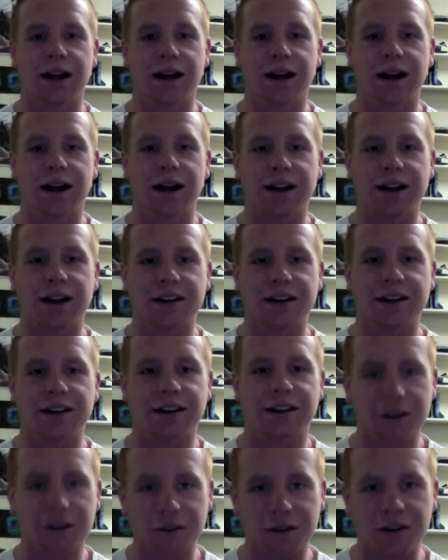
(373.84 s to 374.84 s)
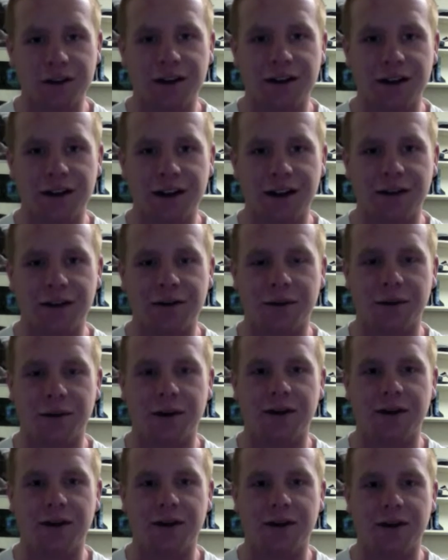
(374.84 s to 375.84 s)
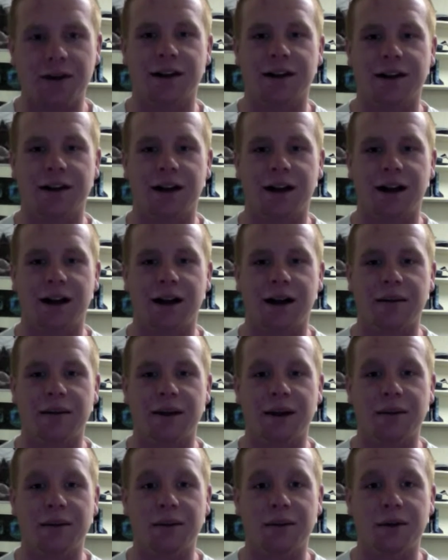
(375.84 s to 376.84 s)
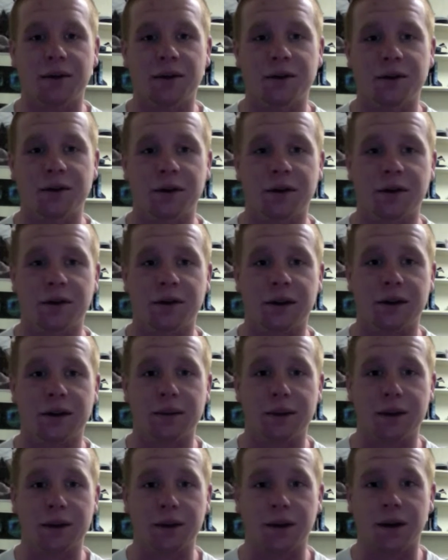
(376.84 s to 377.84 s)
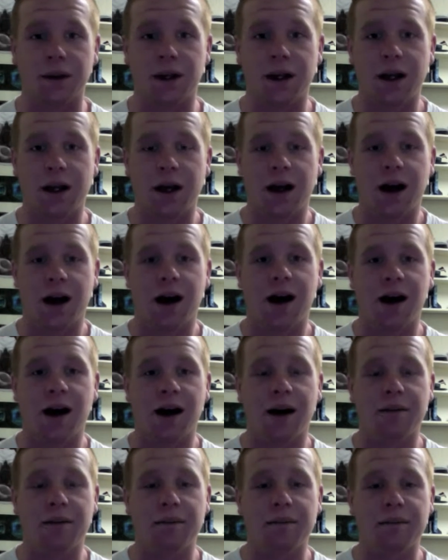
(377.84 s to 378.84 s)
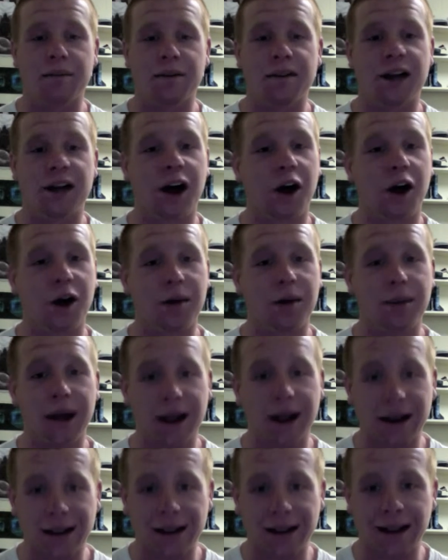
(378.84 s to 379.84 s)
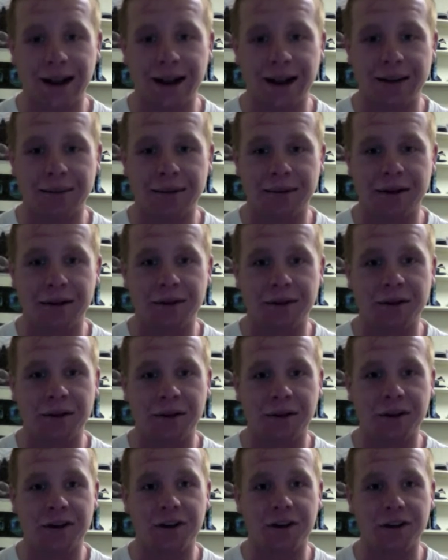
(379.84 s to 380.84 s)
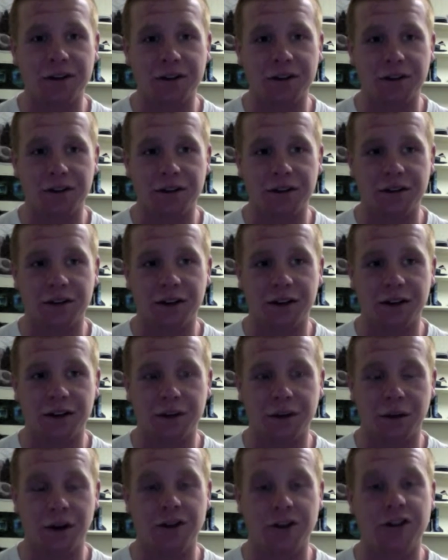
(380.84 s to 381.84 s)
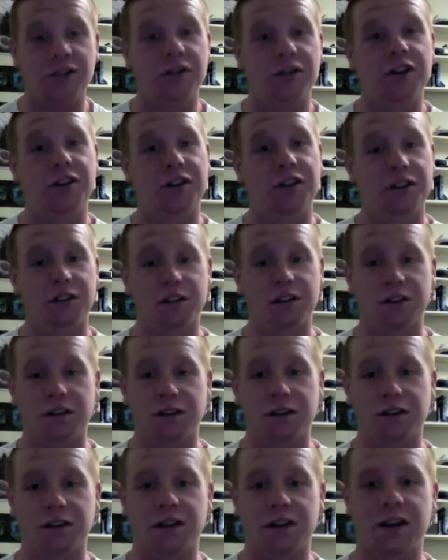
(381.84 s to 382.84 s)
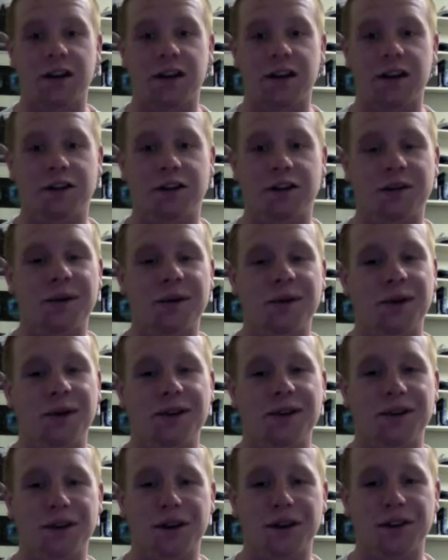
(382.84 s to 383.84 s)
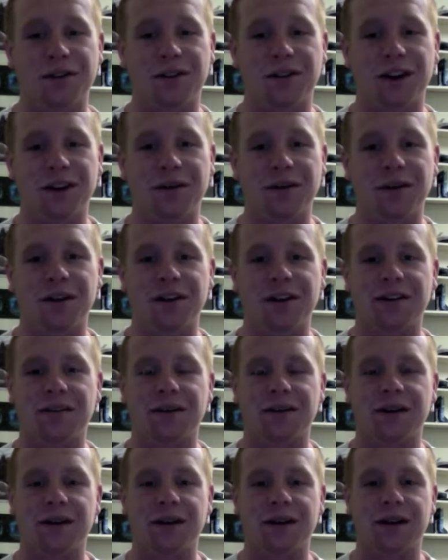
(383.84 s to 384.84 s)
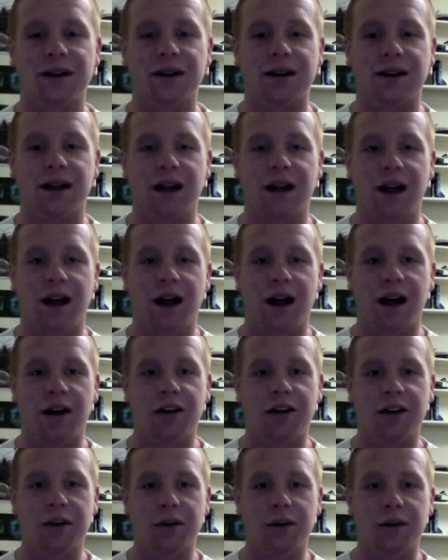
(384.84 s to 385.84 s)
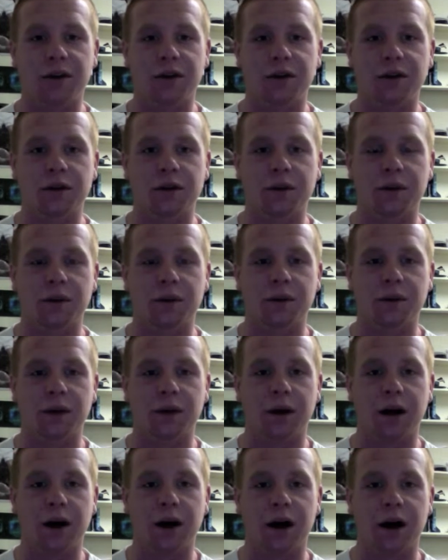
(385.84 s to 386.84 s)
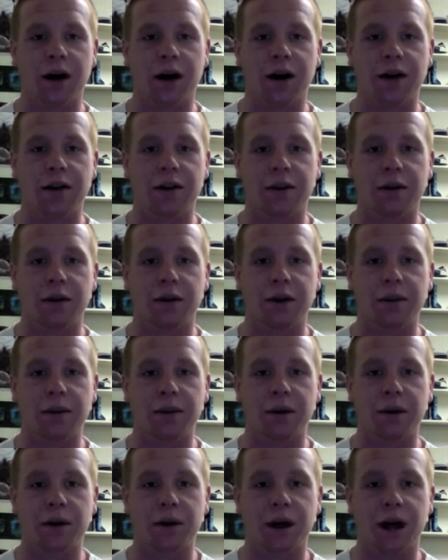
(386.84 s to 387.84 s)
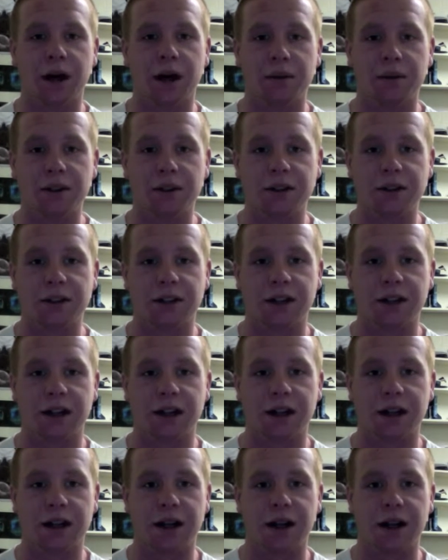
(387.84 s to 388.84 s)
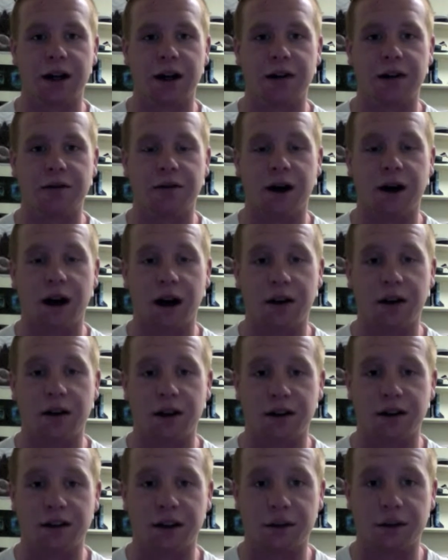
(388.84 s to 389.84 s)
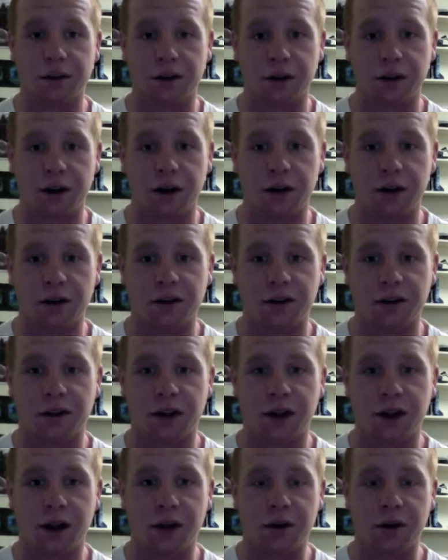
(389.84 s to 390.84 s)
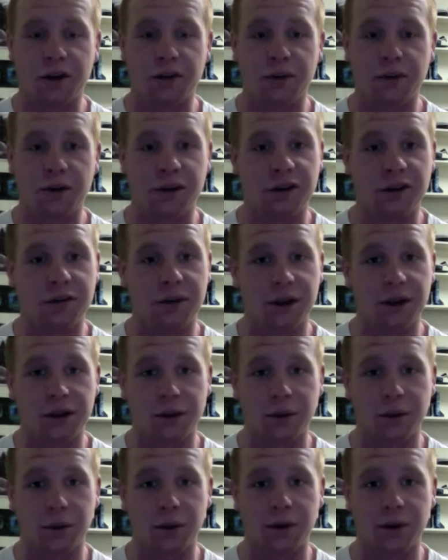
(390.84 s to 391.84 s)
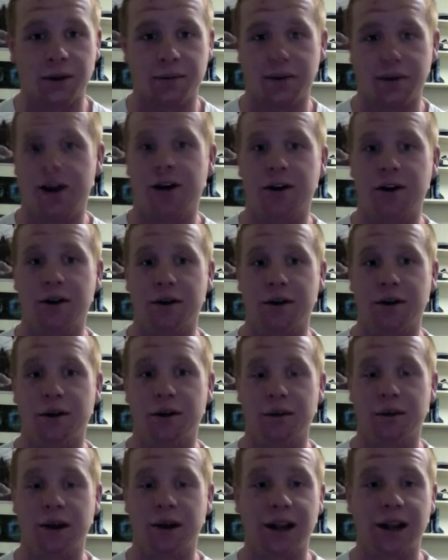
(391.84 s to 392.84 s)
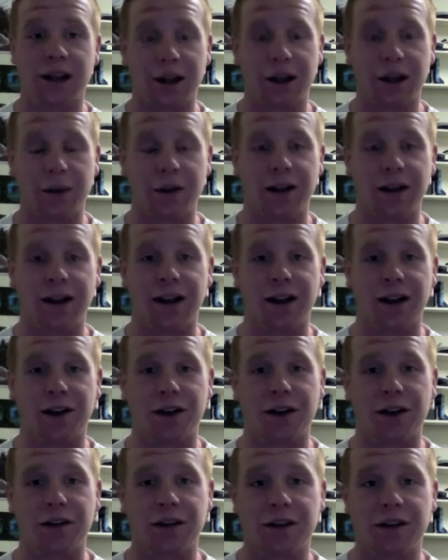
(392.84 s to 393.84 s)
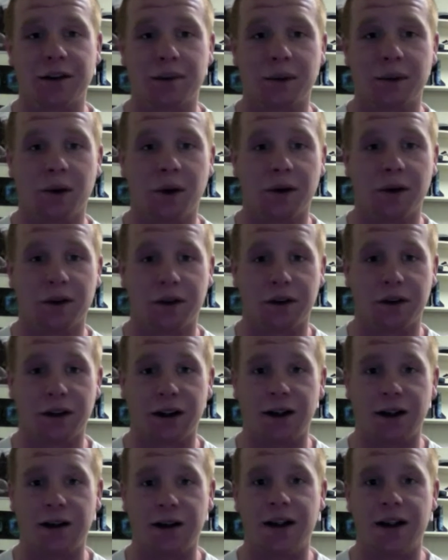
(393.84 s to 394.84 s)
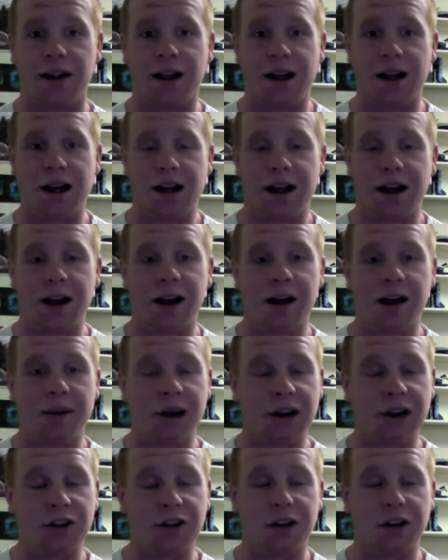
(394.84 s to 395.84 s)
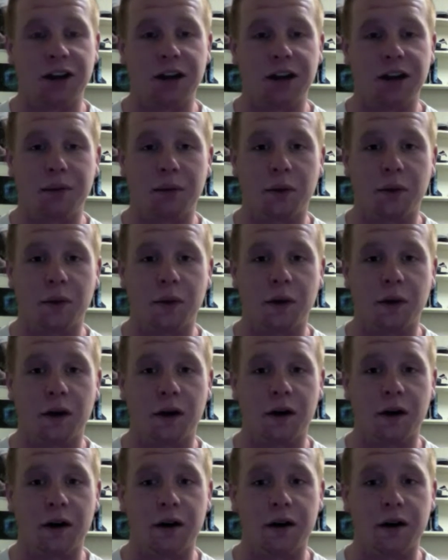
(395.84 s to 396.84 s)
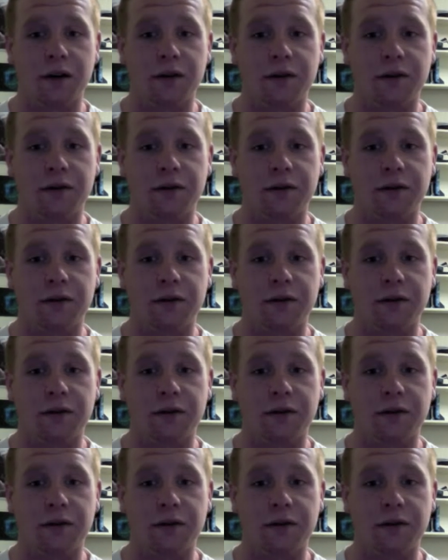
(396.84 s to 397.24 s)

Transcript: I can successfully say after week 6 that I am capable of doing the rainbow. It's not automatic yet, but I'm still in the associative stage. Well, I just reached the associative stage. It took me a good 5 weeks, but I was able to get the rainbow accomplished in 5 out of 7 trials, which is pretty respectable compared to the beginning when I couldn't even get the ball off the ground. Now I'm actually capable of